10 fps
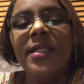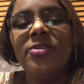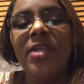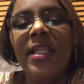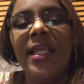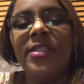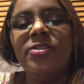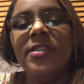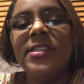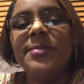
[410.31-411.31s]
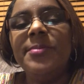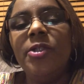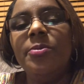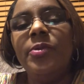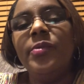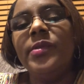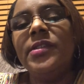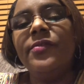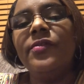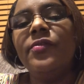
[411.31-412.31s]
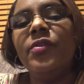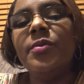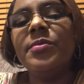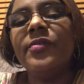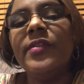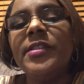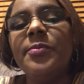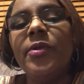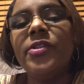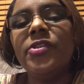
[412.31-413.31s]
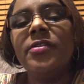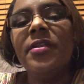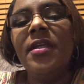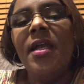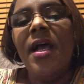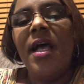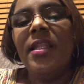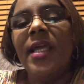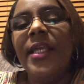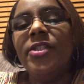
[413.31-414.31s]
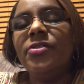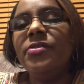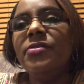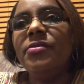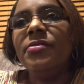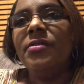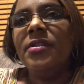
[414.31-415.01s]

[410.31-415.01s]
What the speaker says: I like to experiment with different forms of expression. I like to,